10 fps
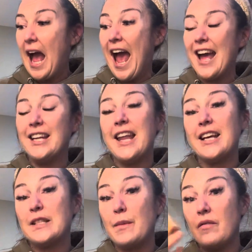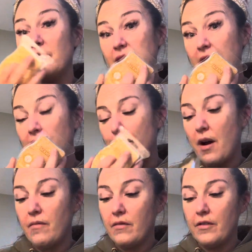and next month's Scent of the
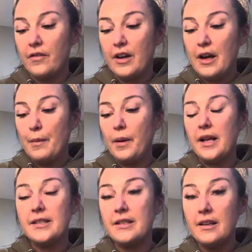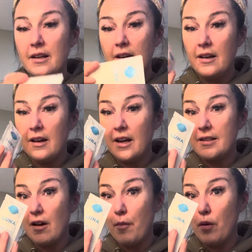Month, plus a
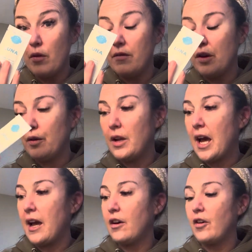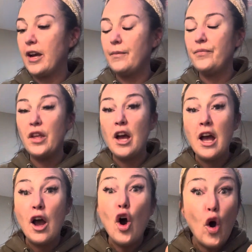sample of Luna Hand Cream,
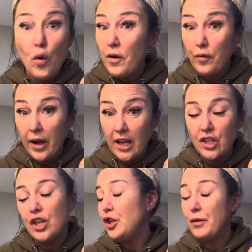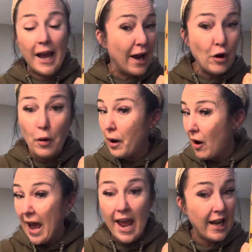all of which you cannot
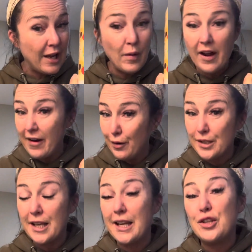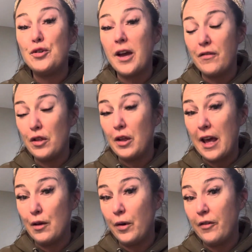buy anywhere else unless you
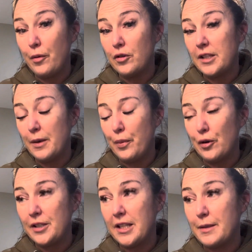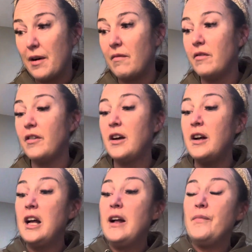get the Whiff Box this month.
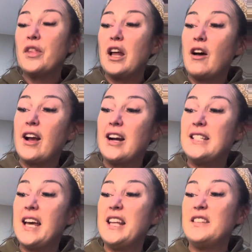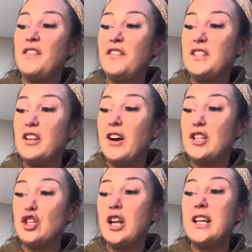Like I said, it's
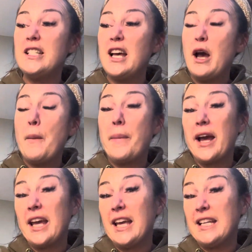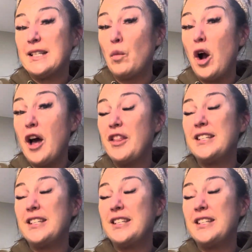$59, but it is worth